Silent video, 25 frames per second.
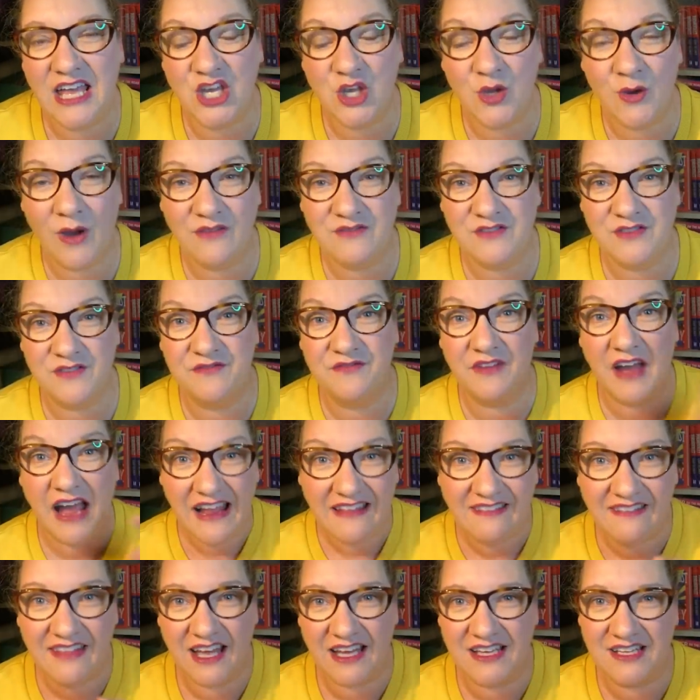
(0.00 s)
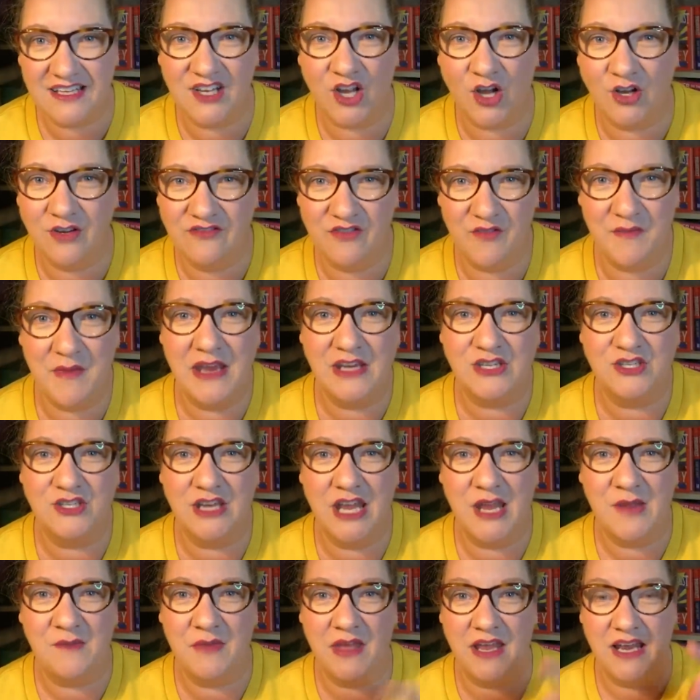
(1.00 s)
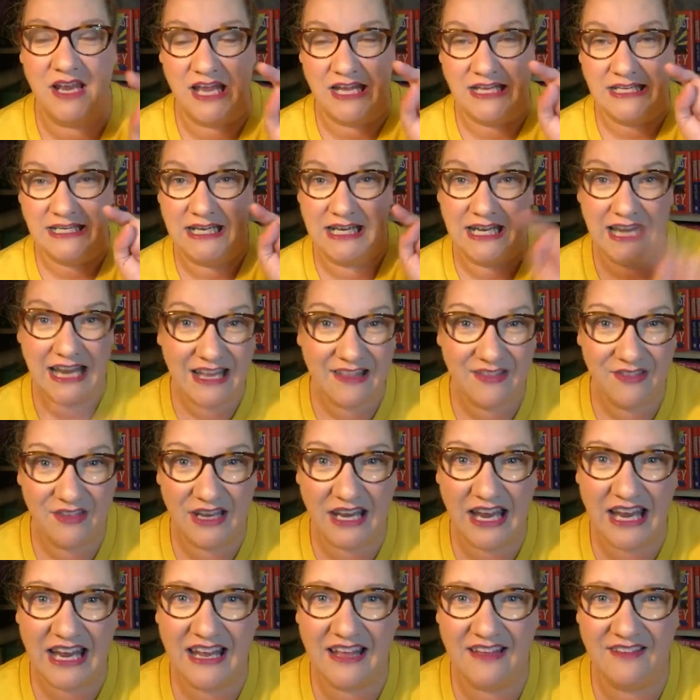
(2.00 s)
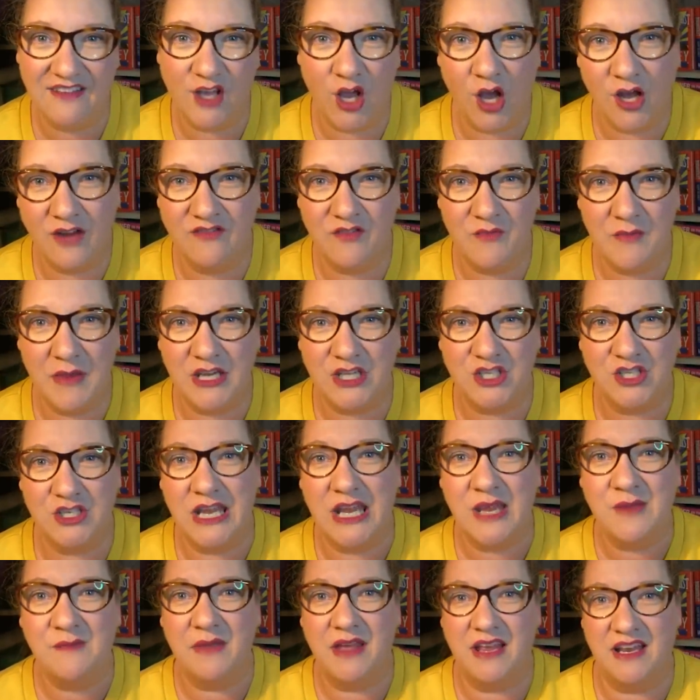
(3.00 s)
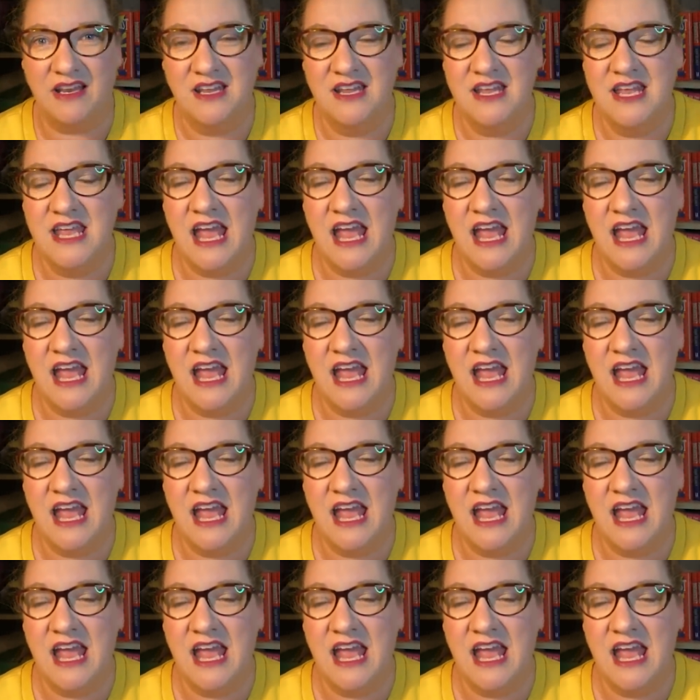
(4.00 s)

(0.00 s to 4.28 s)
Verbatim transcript: have to find that confirmation email and click the link in the confirmation email,